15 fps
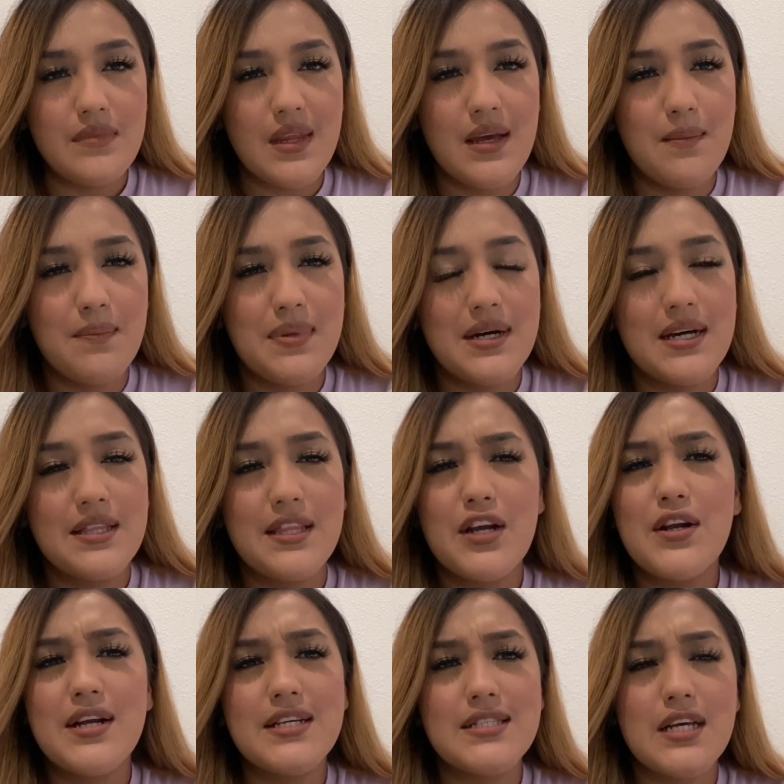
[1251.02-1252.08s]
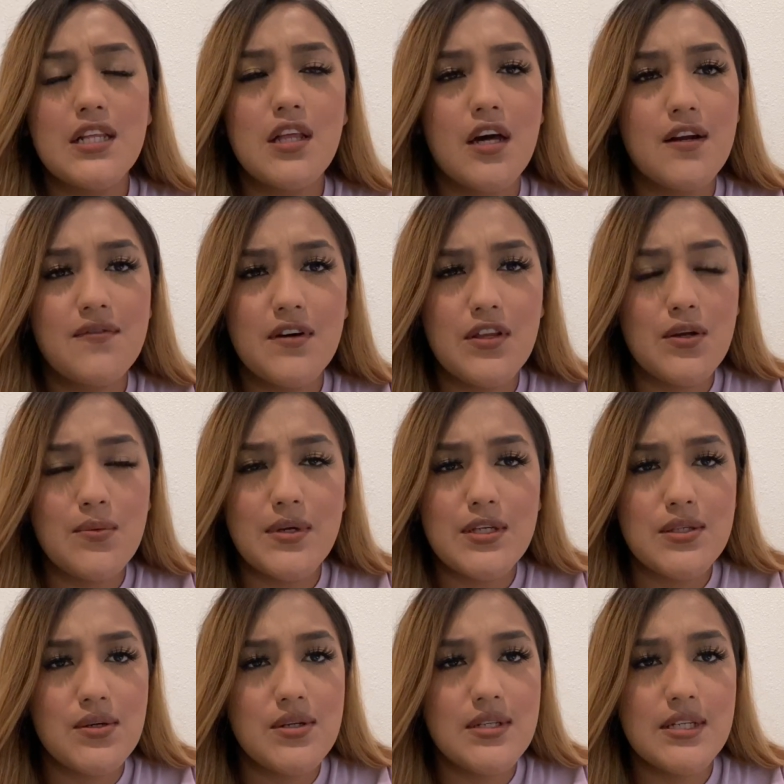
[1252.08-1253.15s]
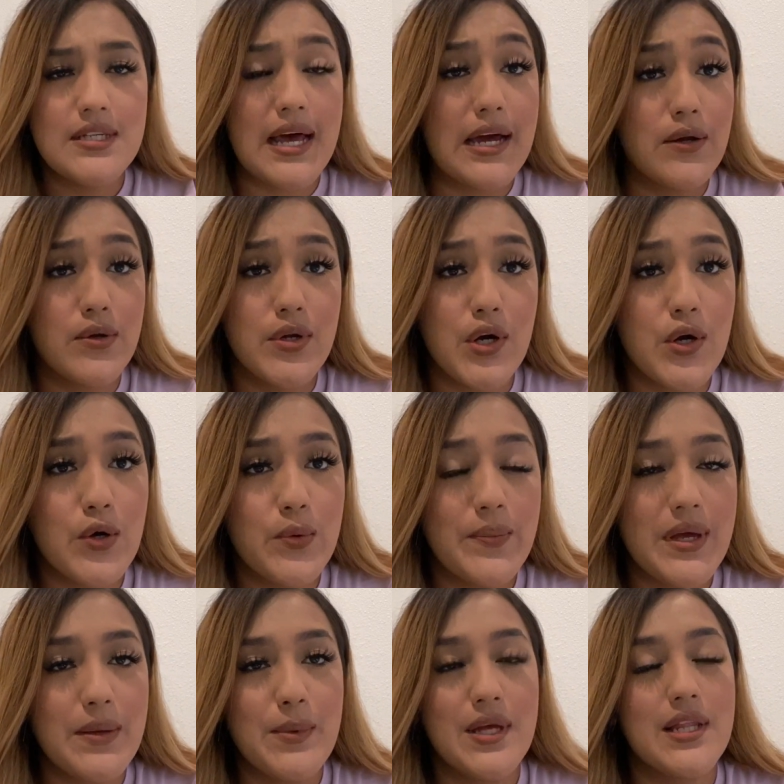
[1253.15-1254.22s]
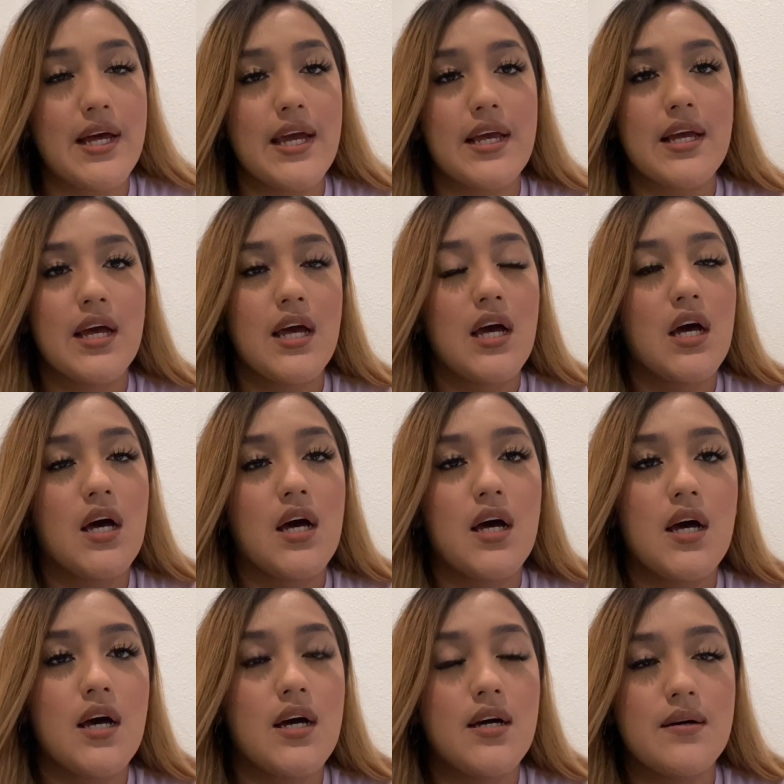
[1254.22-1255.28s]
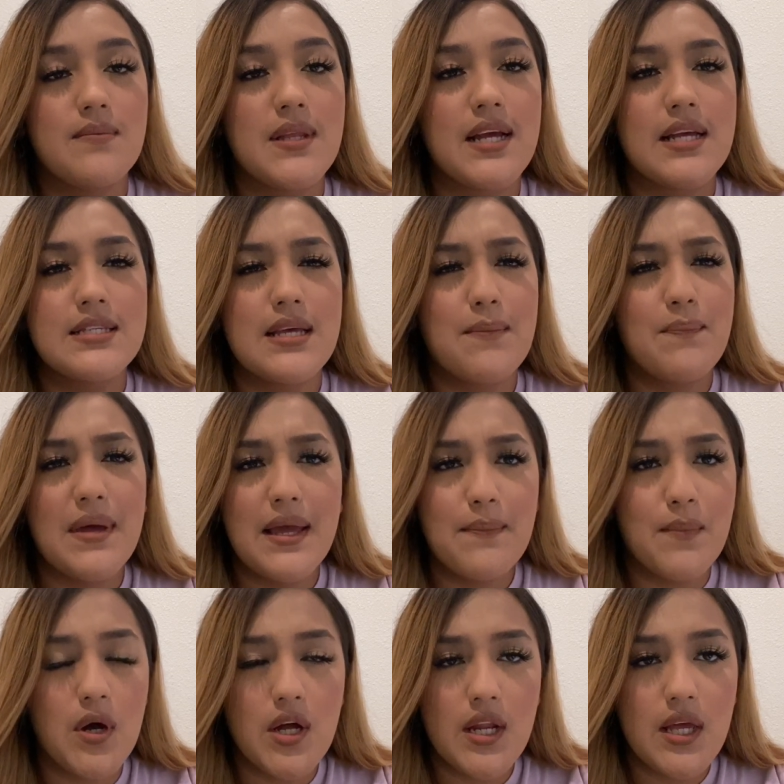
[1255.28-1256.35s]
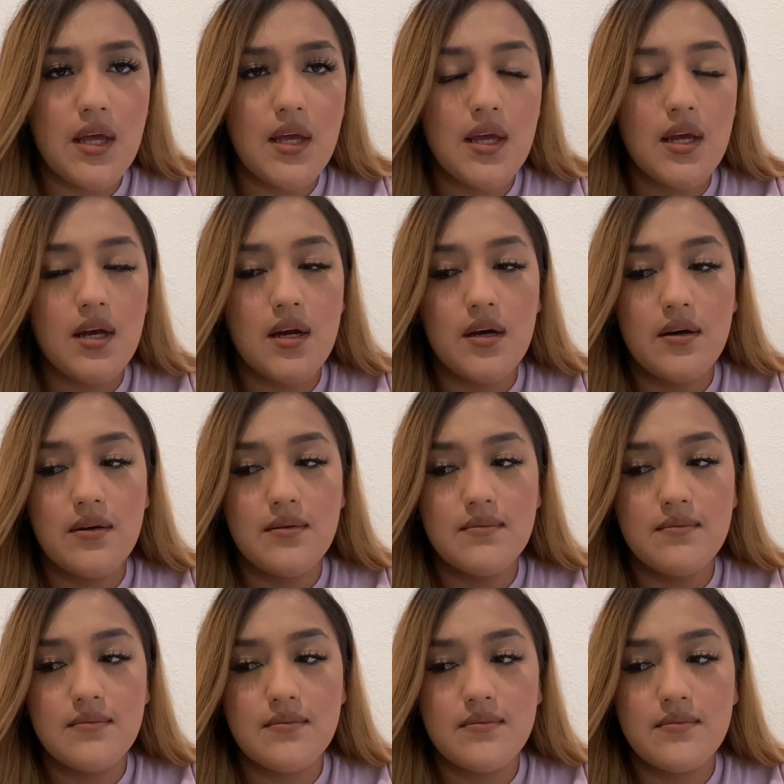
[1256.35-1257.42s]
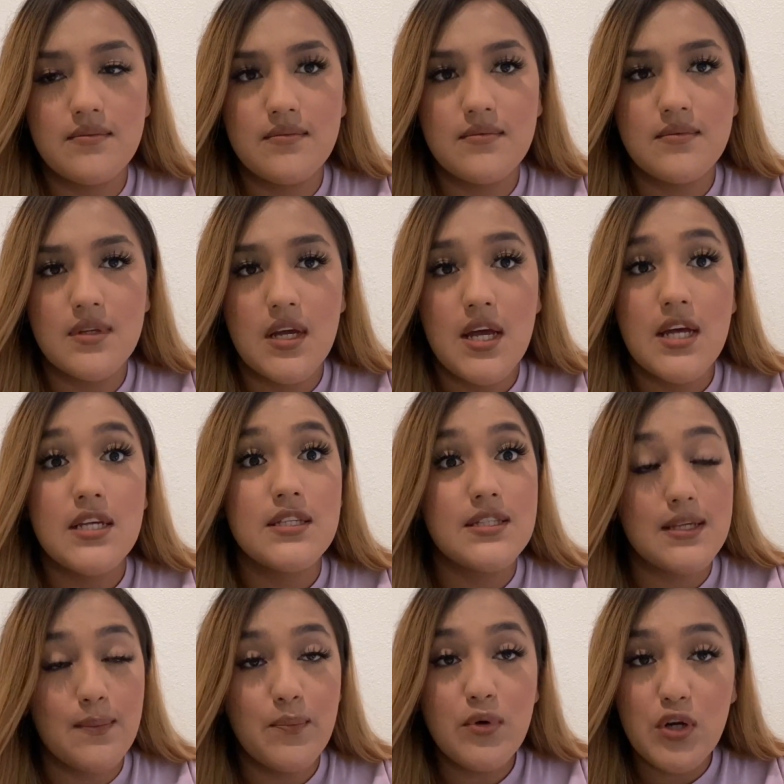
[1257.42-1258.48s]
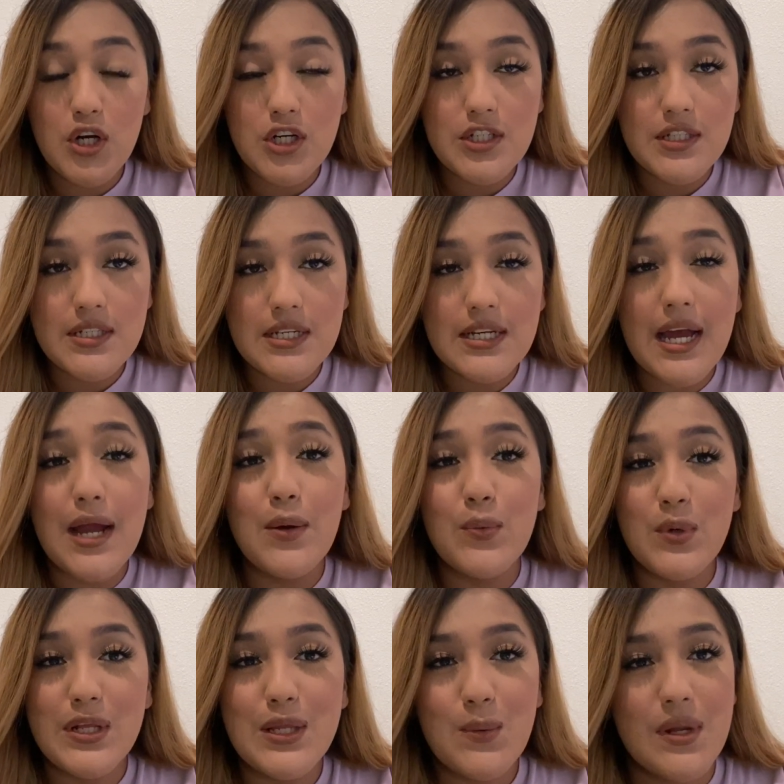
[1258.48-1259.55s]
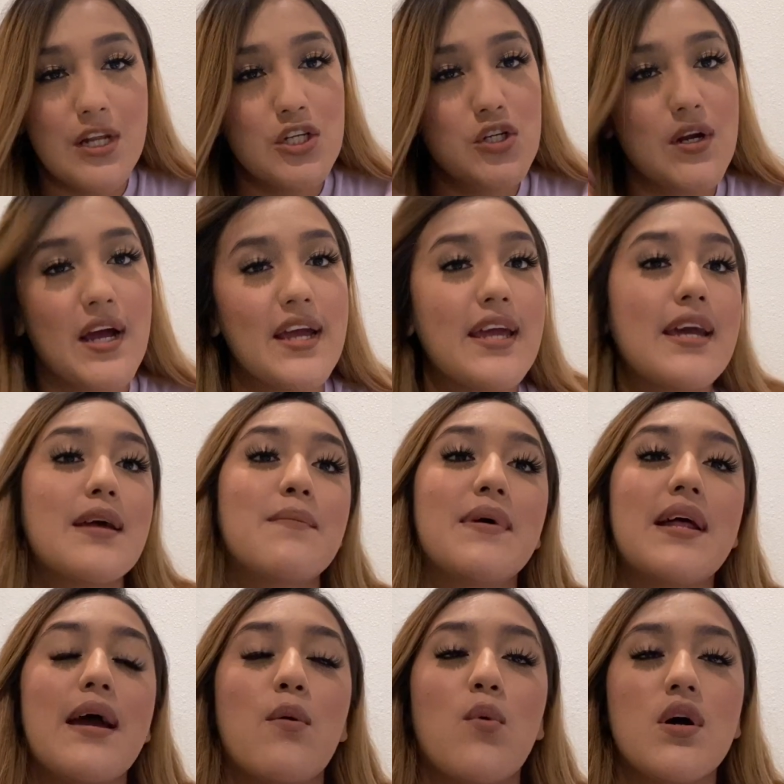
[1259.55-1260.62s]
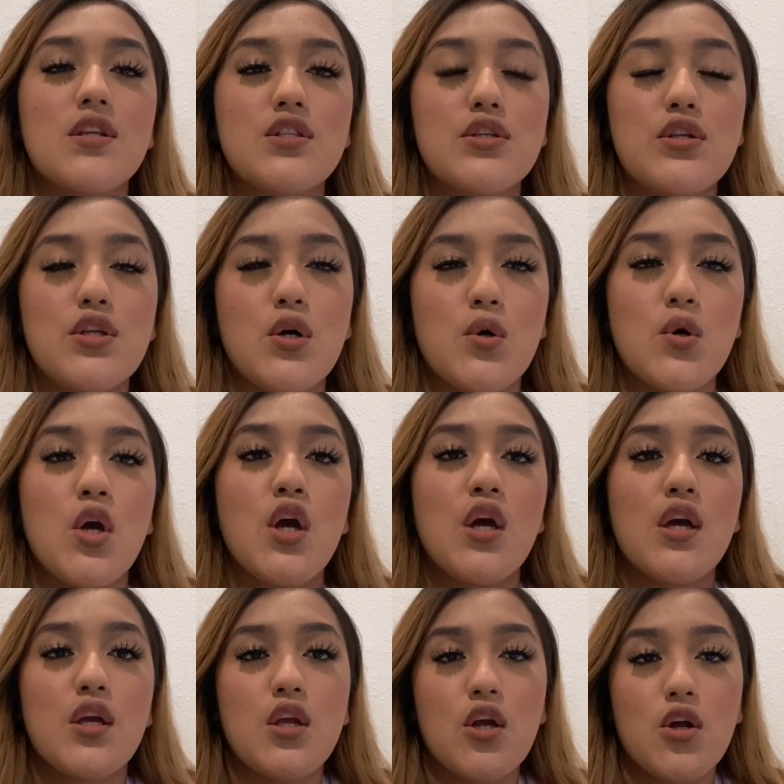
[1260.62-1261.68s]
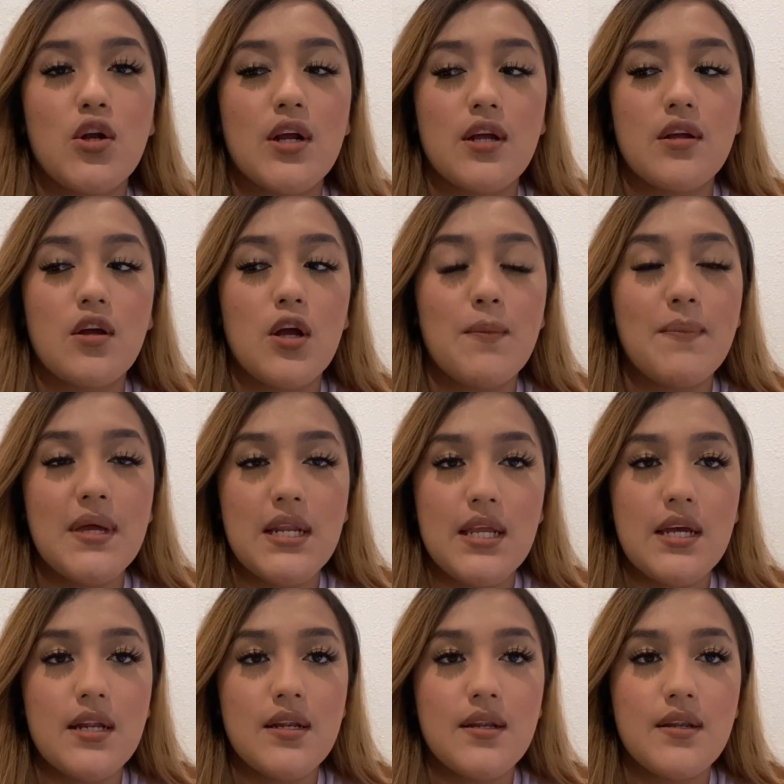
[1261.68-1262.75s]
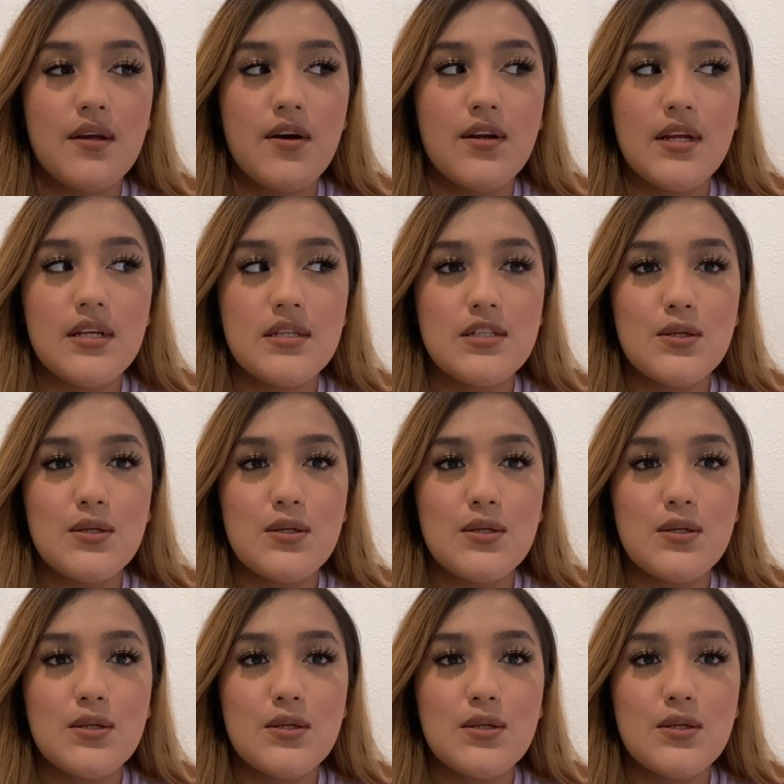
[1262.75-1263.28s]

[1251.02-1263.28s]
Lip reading: But there is a lot of other resources. I don't know, maybe like I said, Picmonic, Simple Nursing. I really want to try it, but I want to know your opinion on it.